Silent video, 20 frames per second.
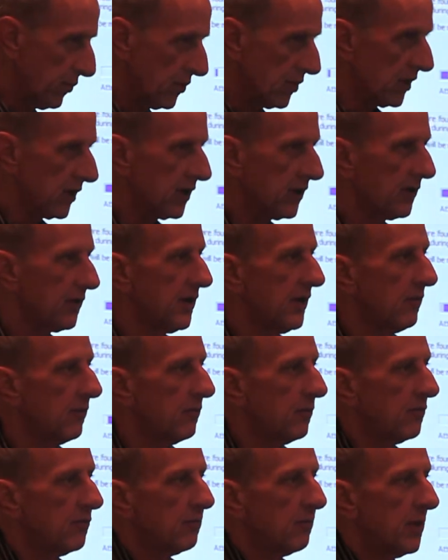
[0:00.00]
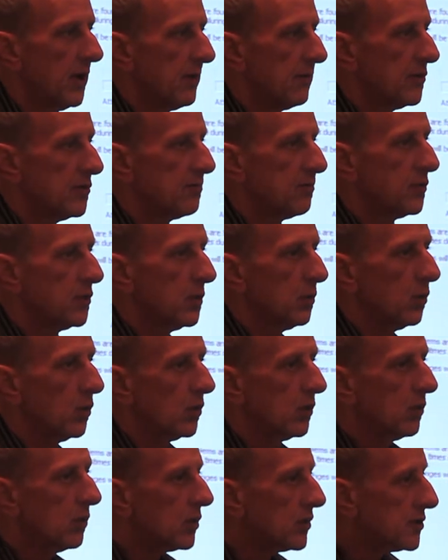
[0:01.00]
book that was published
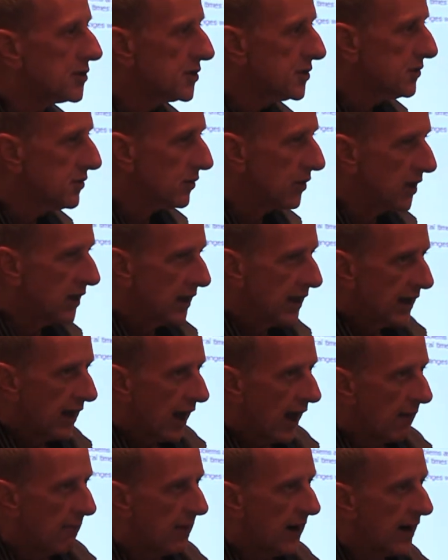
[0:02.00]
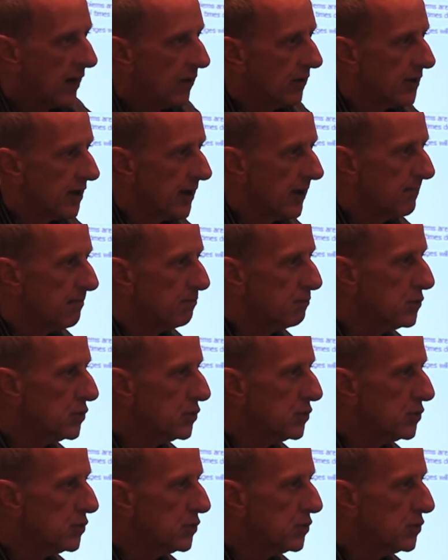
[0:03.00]
pre-World War II about um,